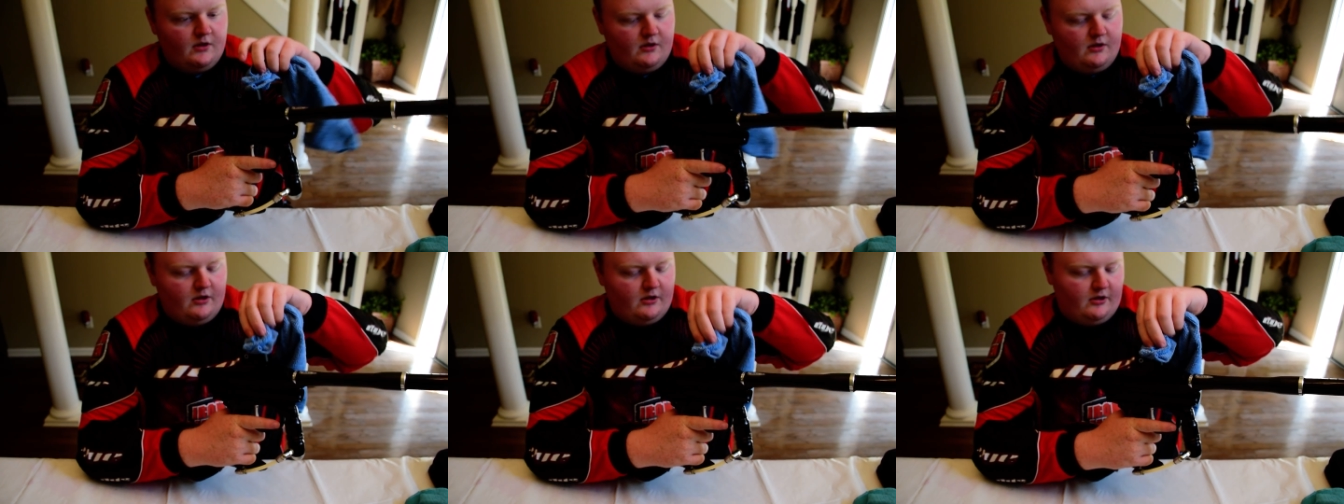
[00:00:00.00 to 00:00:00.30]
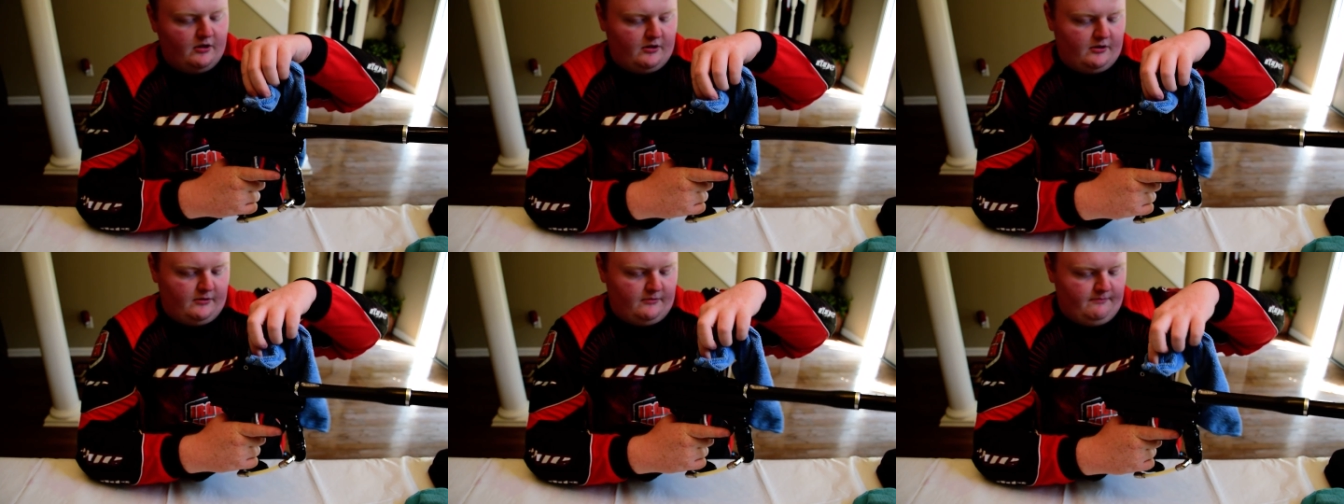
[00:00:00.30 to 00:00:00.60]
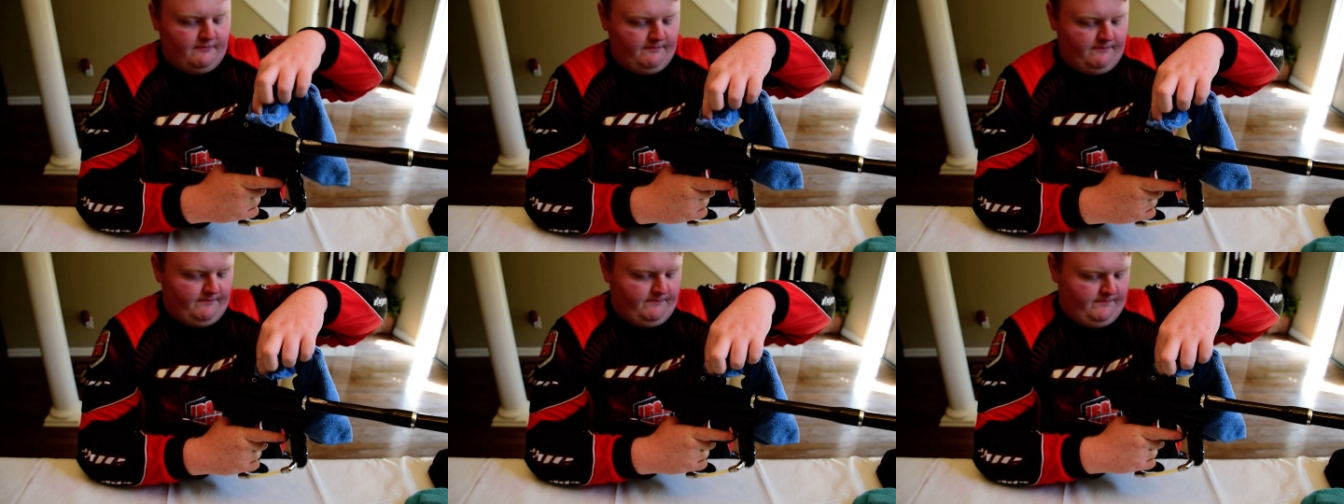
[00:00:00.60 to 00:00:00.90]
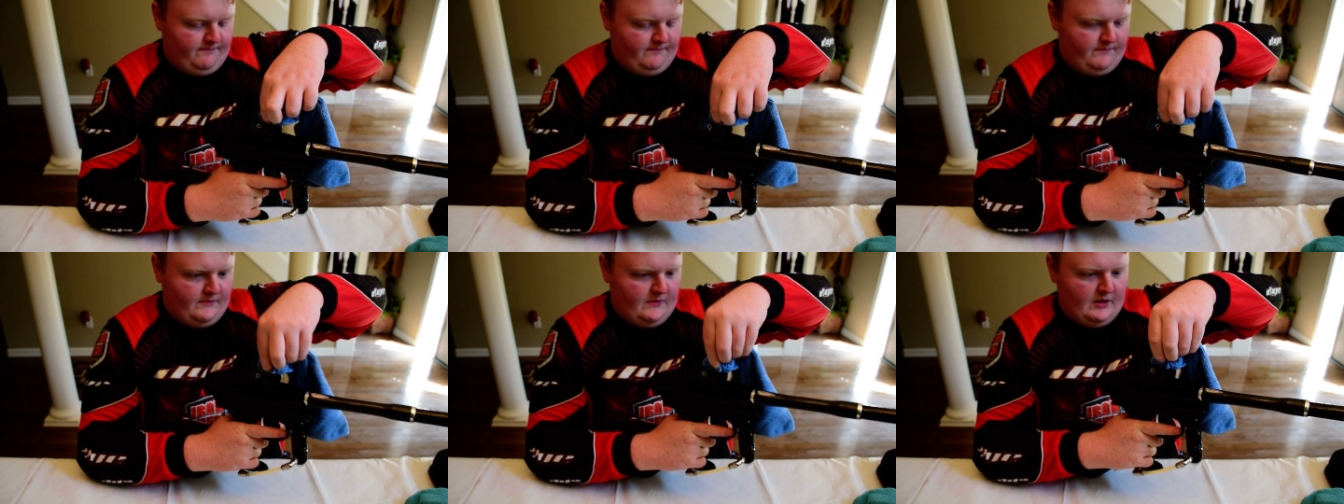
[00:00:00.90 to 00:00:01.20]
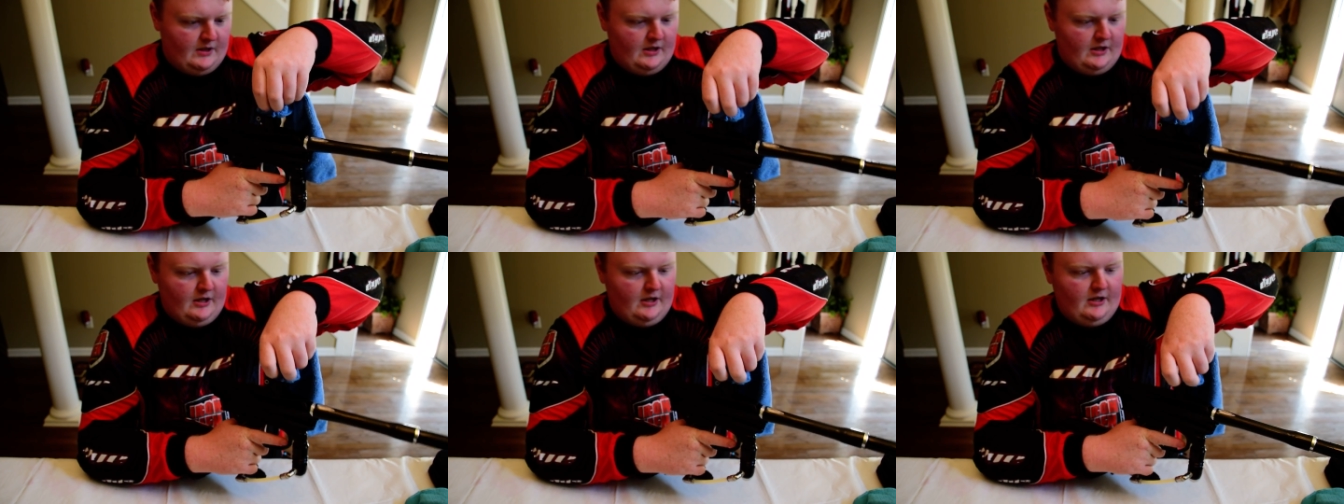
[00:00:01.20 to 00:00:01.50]
I'm
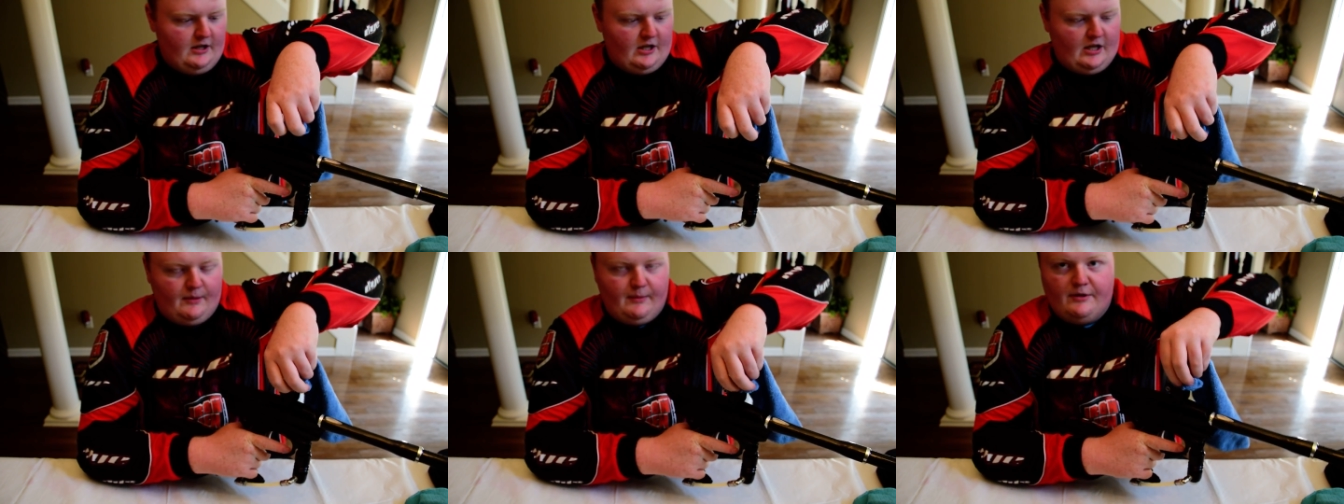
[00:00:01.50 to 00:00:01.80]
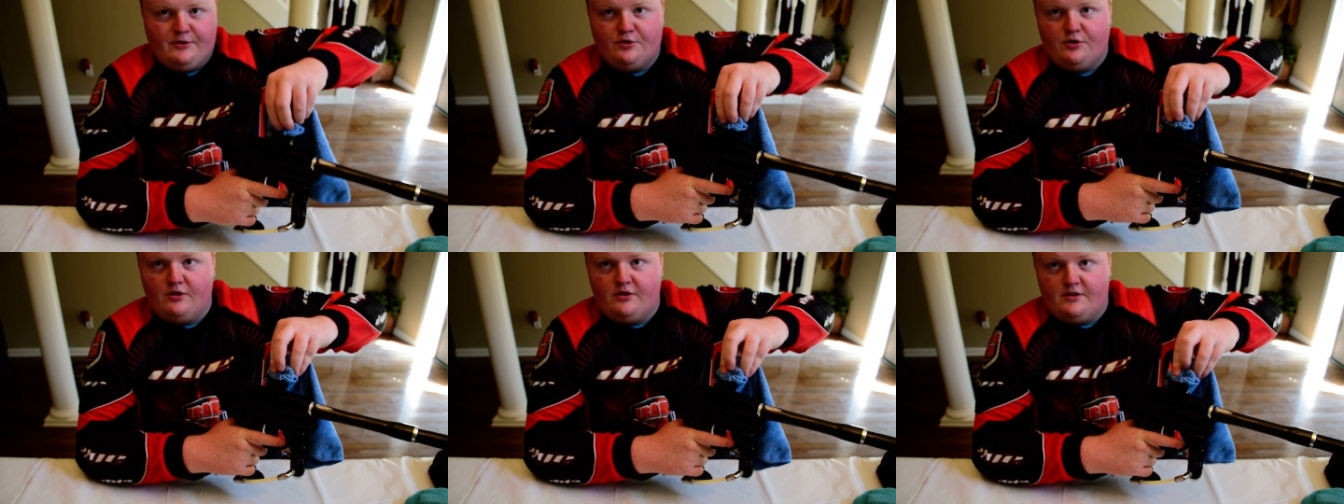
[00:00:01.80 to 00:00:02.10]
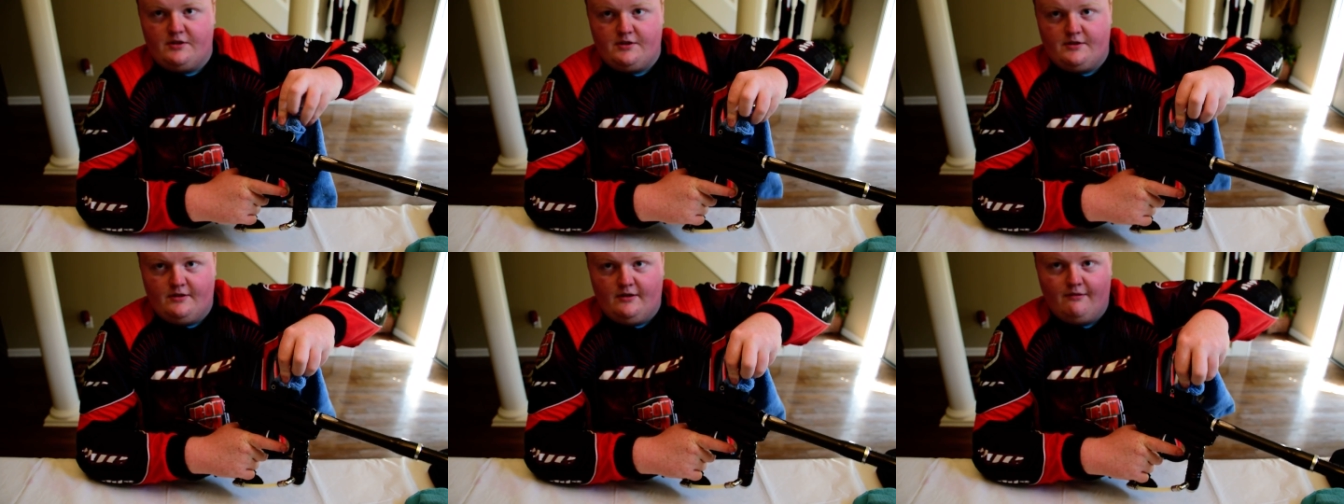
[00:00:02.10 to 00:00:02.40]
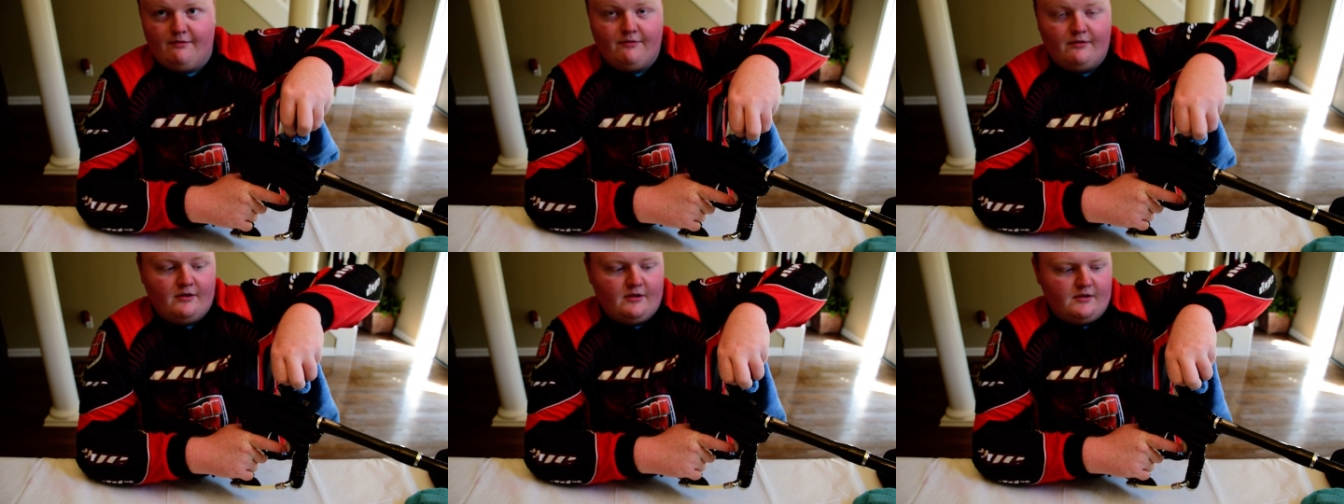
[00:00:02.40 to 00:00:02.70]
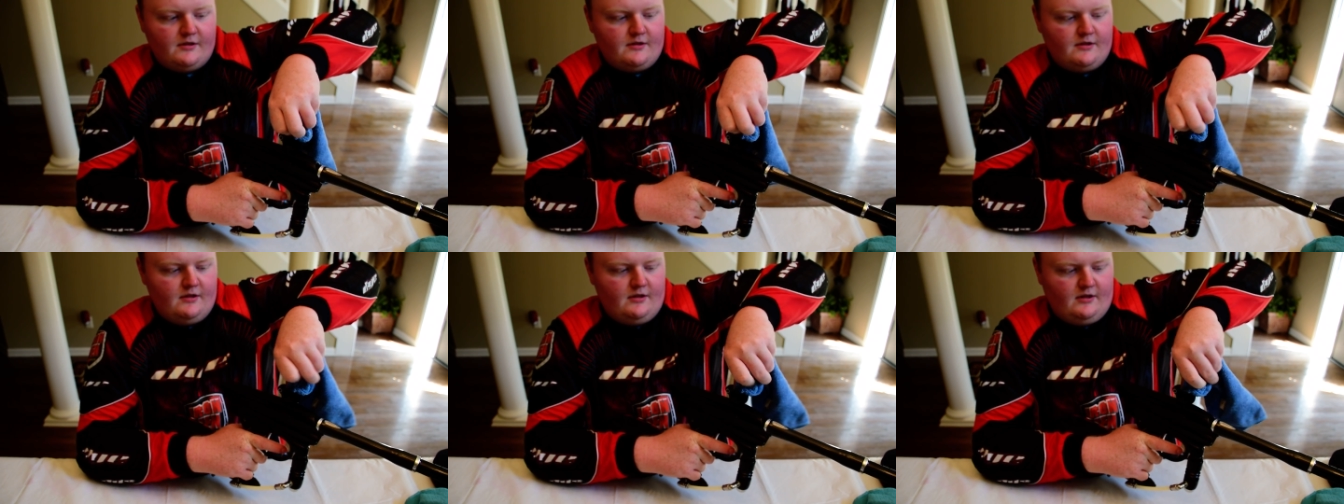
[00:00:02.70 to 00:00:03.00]
actually going to stuff
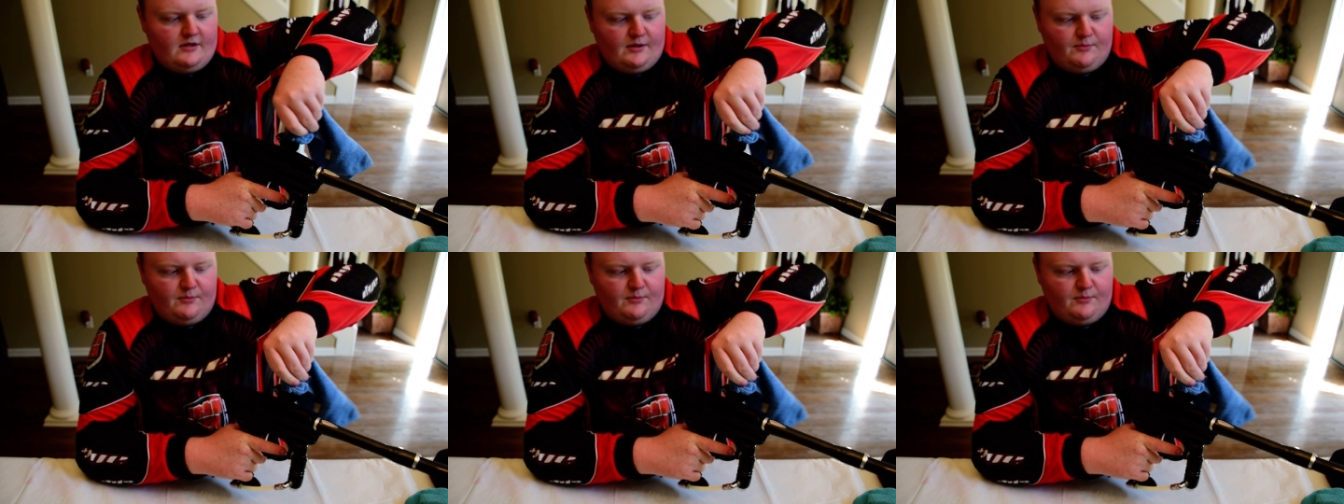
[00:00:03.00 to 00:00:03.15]
this because